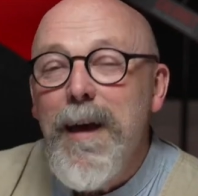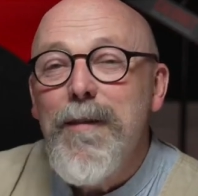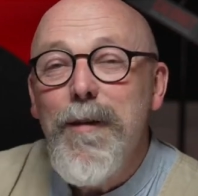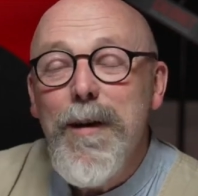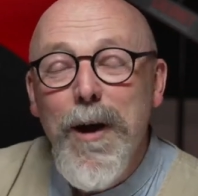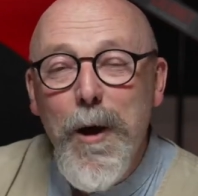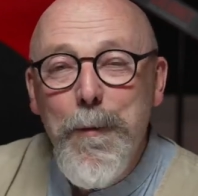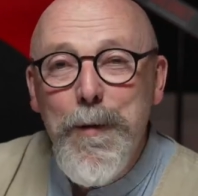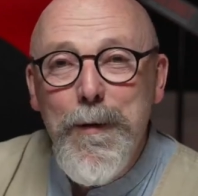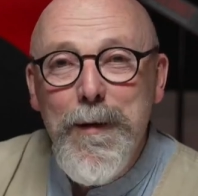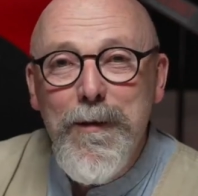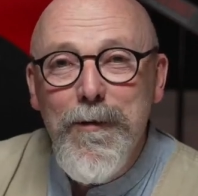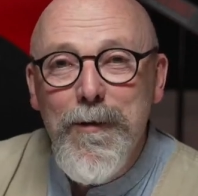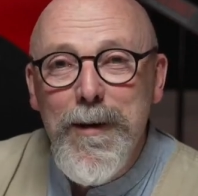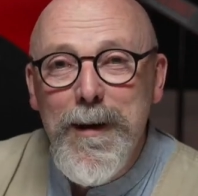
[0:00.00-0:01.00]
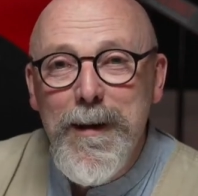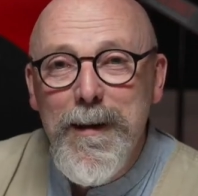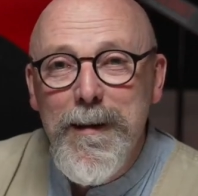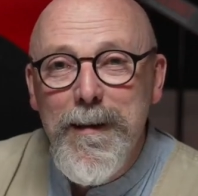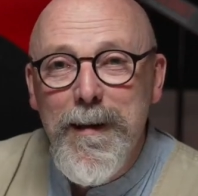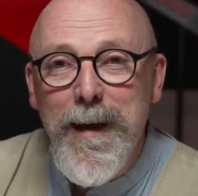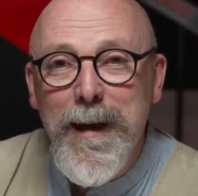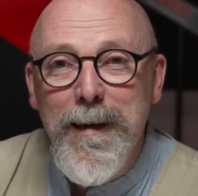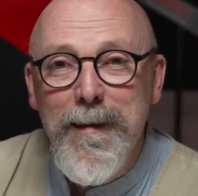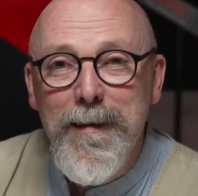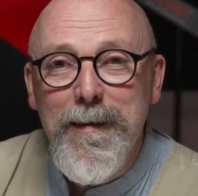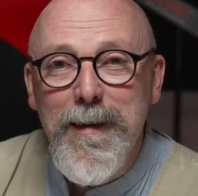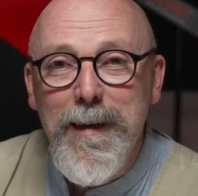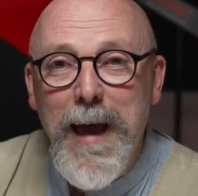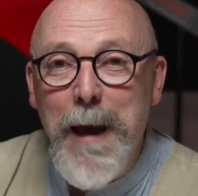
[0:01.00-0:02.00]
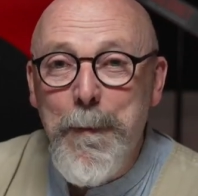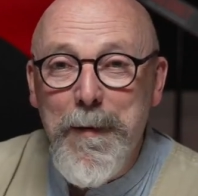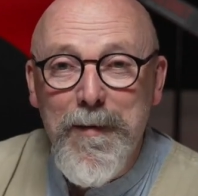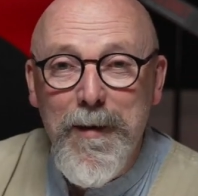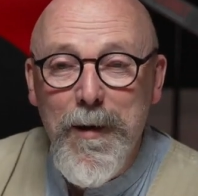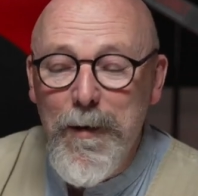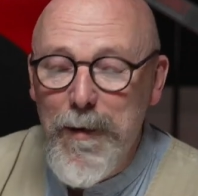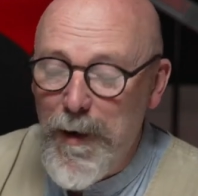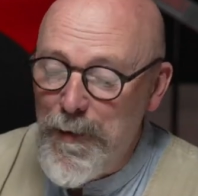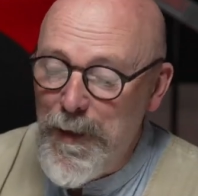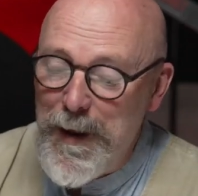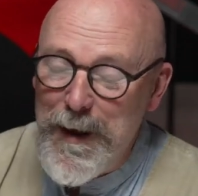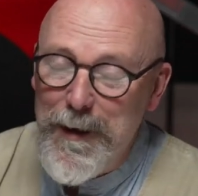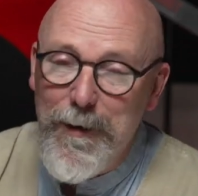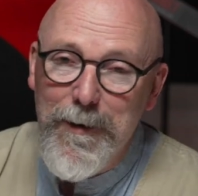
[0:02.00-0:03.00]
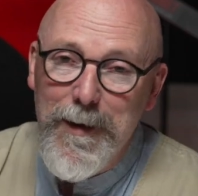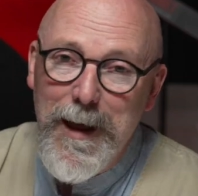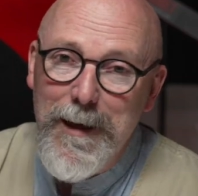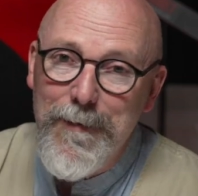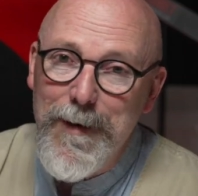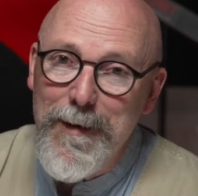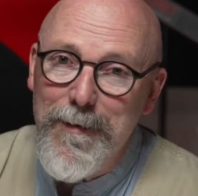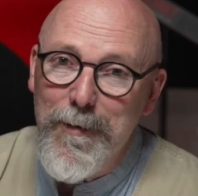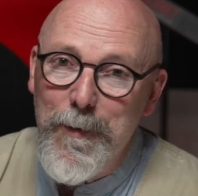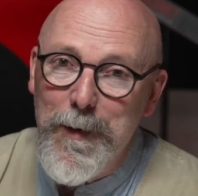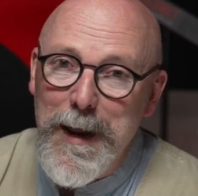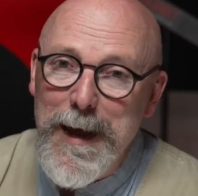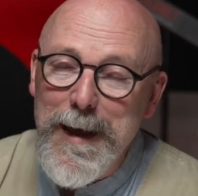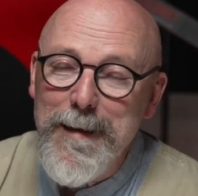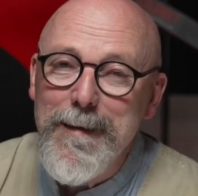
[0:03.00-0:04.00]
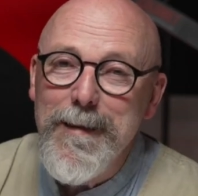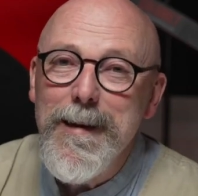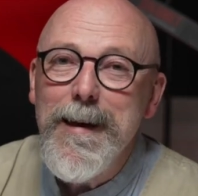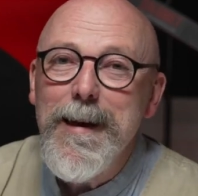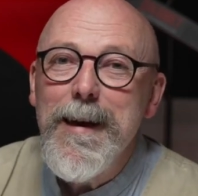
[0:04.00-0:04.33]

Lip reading: So I hope you enjoyed today's episode on the Nikon F801s.